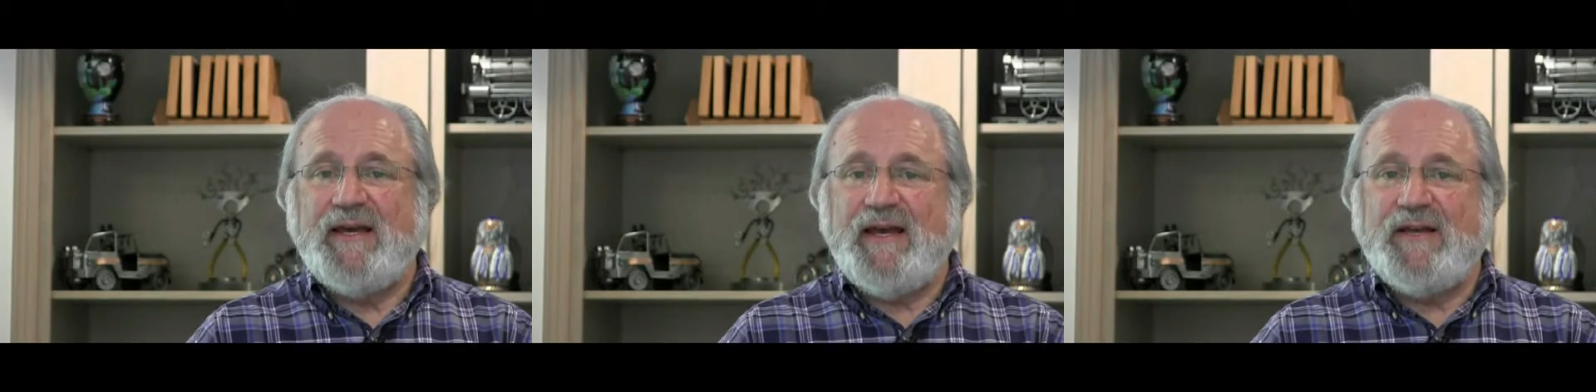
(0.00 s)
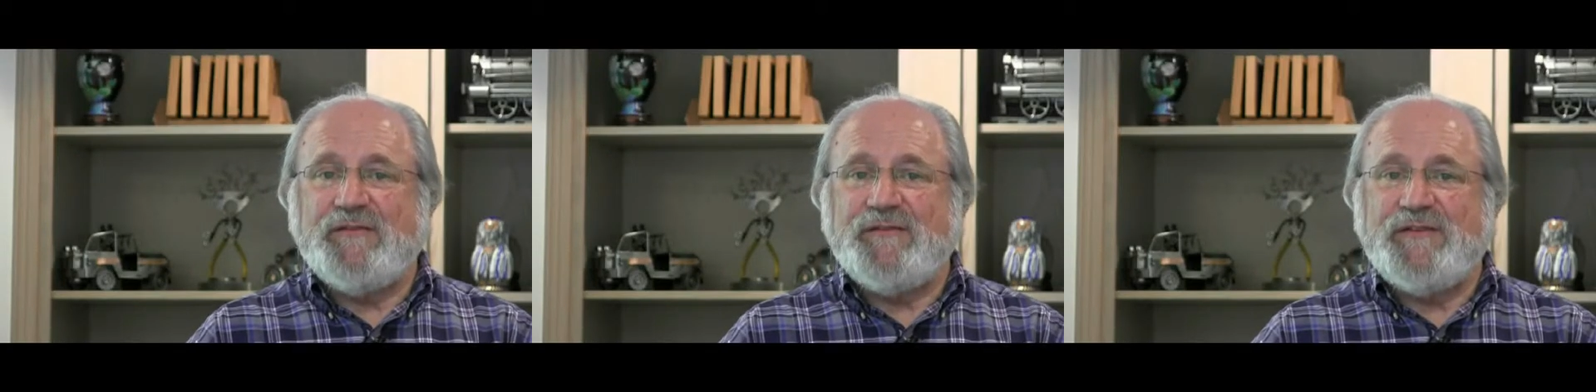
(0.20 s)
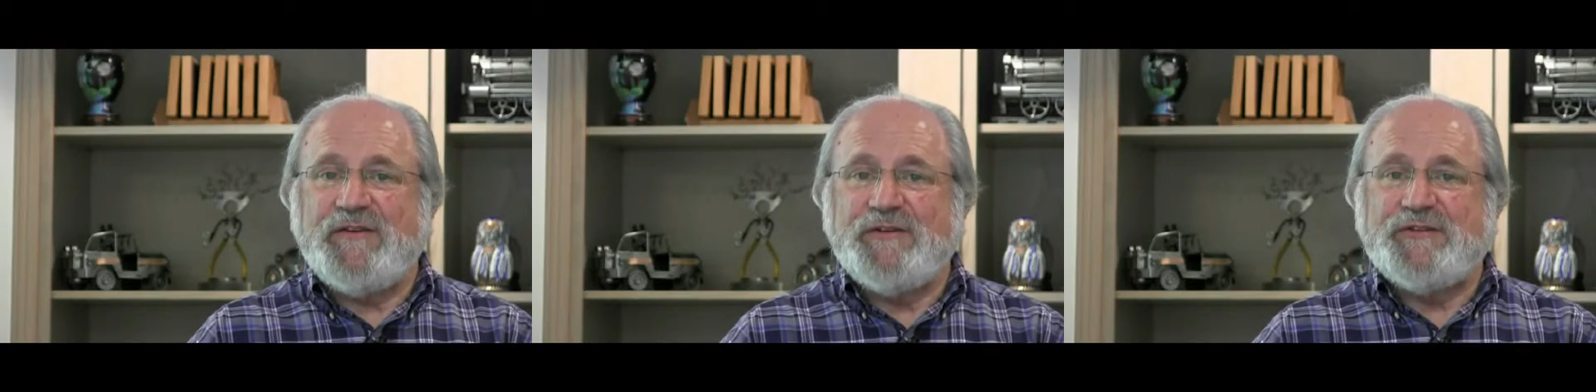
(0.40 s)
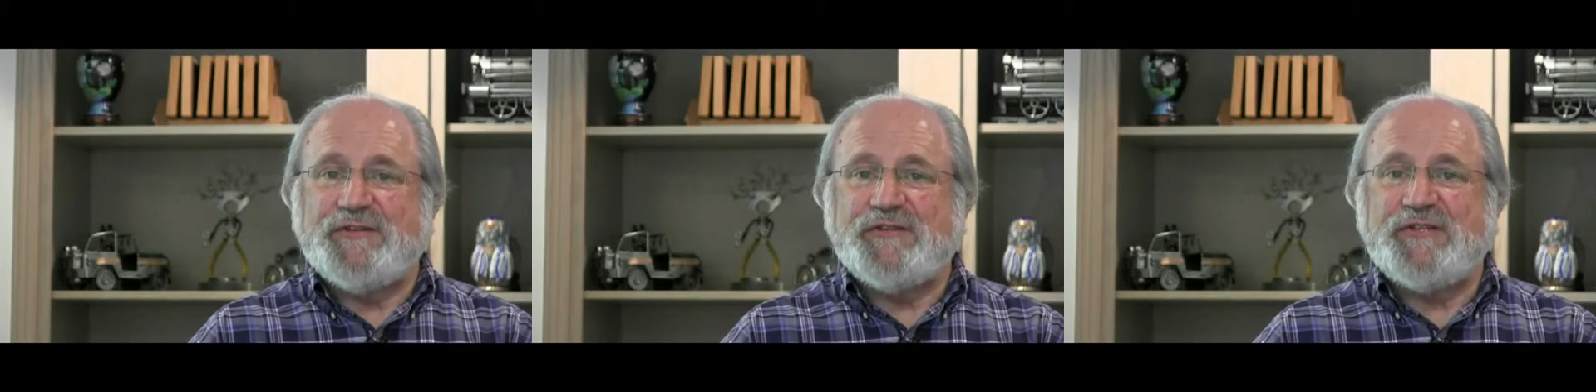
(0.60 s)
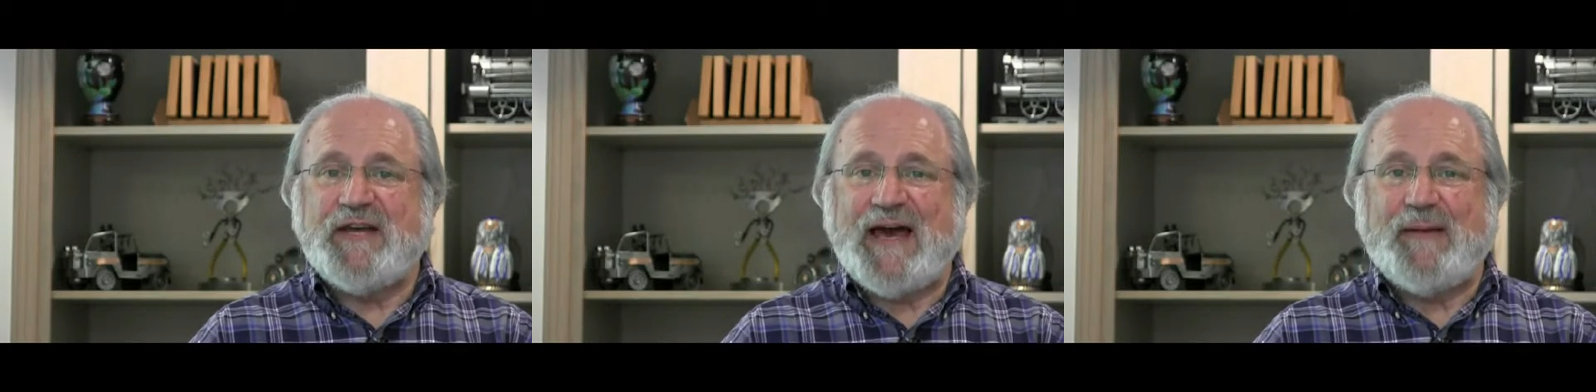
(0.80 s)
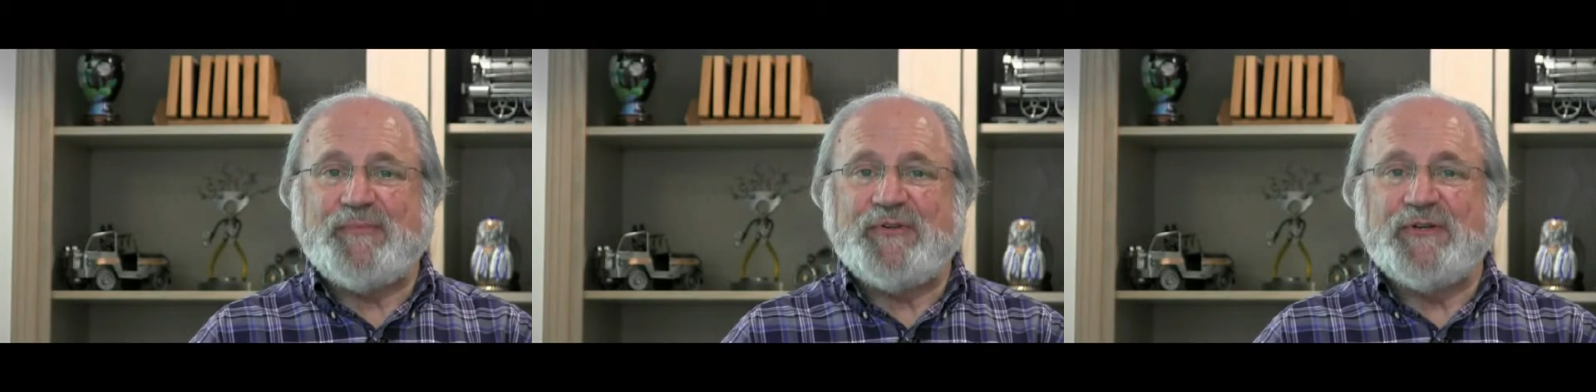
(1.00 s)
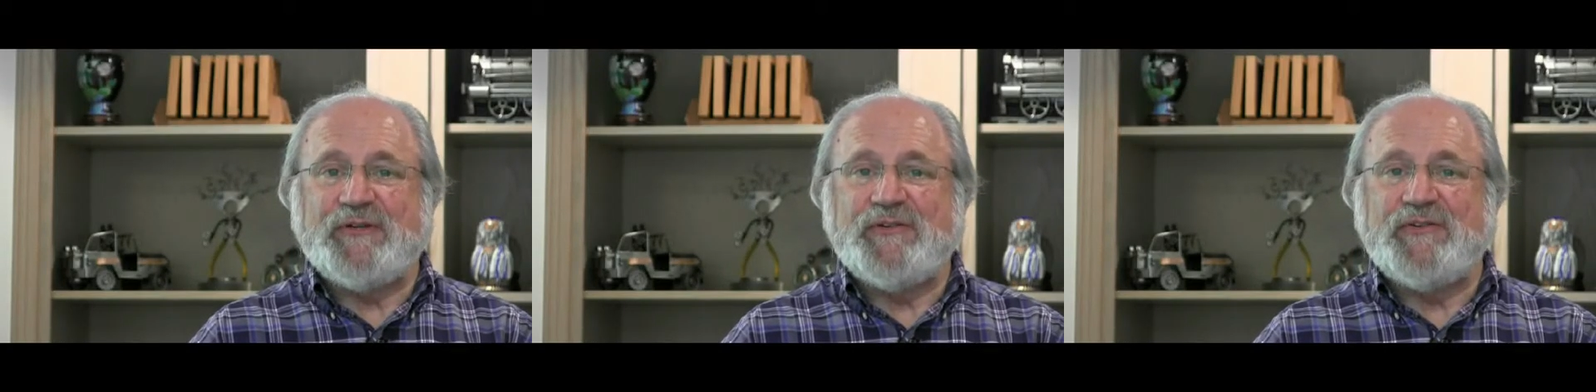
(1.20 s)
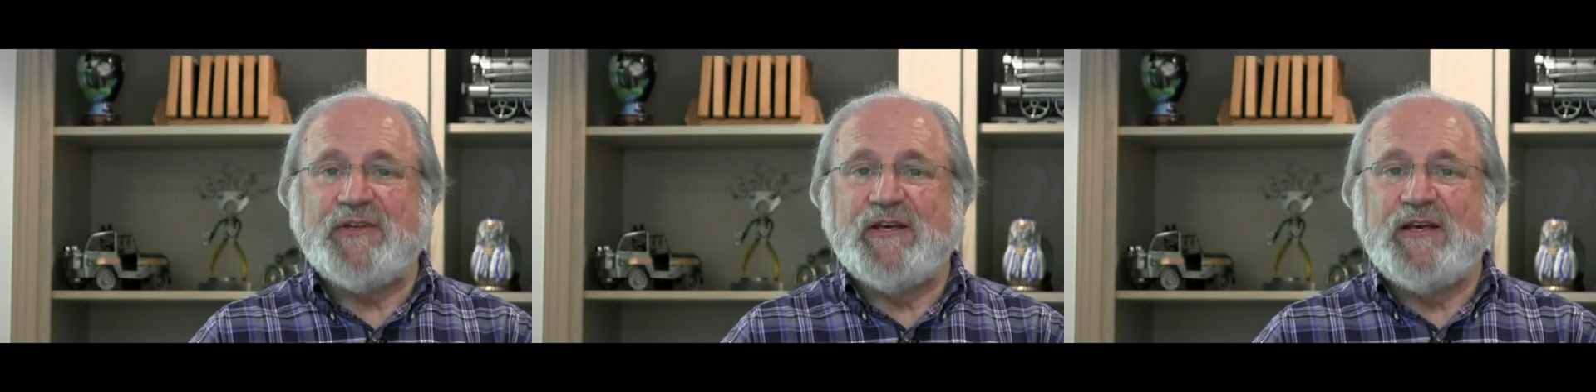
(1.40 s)
In future
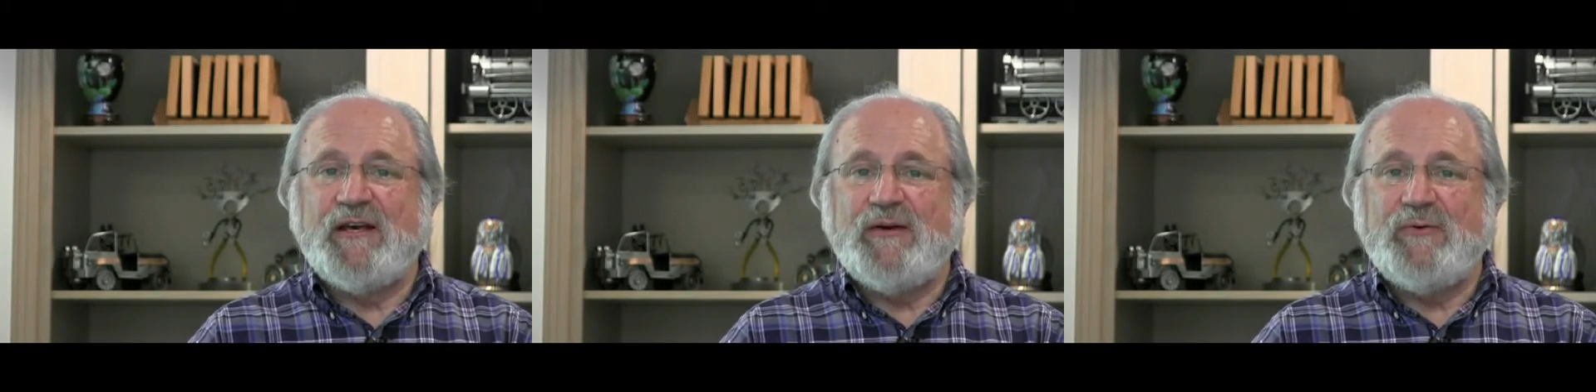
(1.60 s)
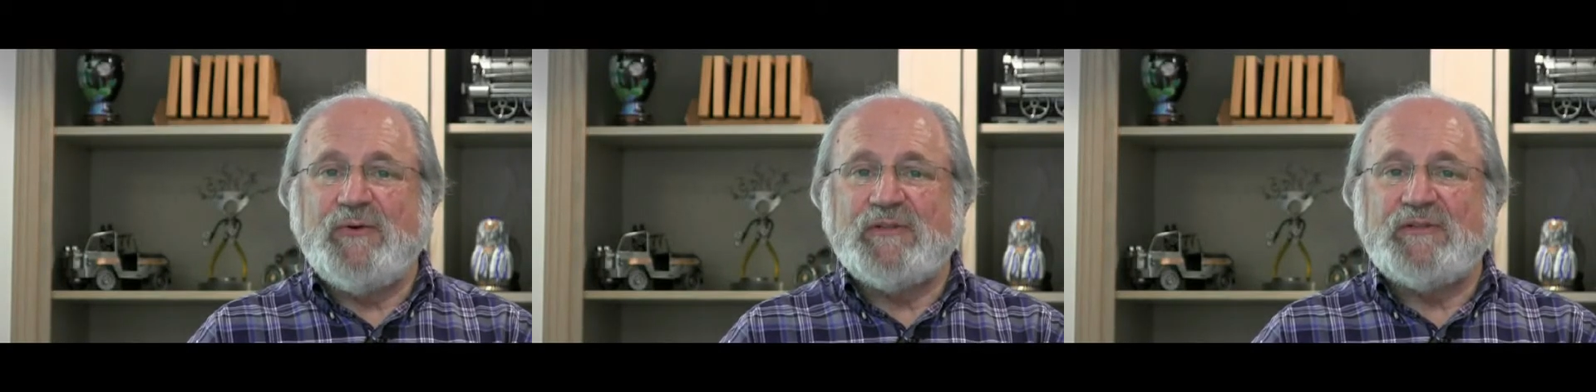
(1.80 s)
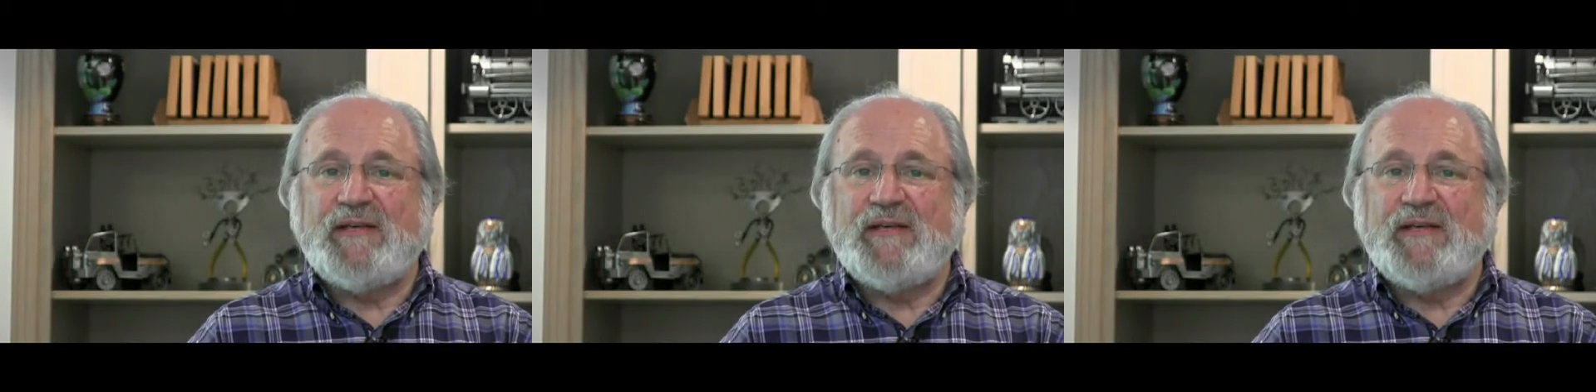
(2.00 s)
chapters, we'll